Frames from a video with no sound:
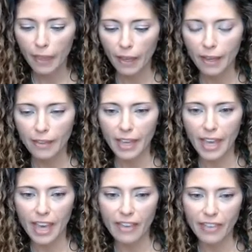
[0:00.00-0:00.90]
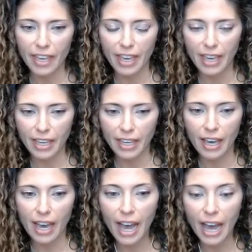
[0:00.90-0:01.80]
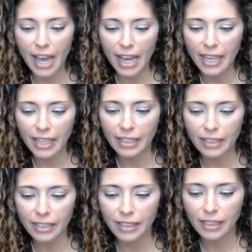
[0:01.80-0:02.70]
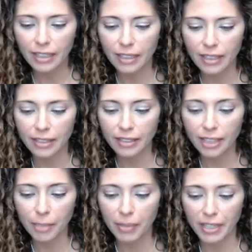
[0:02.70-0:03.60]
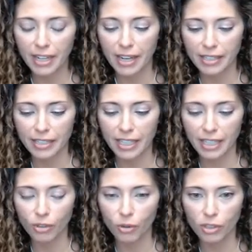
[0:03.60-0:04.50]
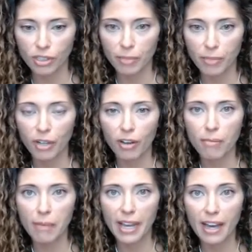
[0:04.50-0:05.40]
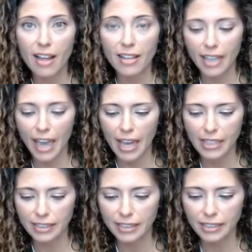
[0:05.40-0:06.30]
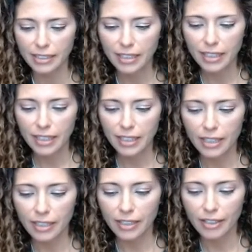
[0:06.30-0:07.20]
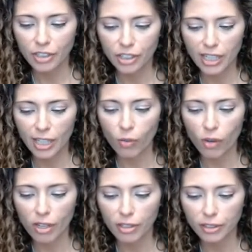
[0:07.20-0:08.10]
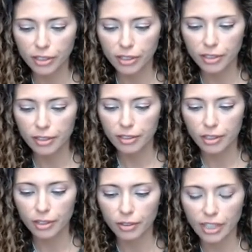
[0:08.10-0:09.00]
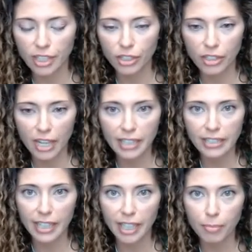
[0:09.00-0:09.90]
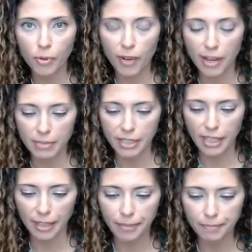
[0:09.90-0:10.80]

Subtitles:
They have a high lipid content, or something called mycolic acid, in their cell walls. So they do not take up gram stain.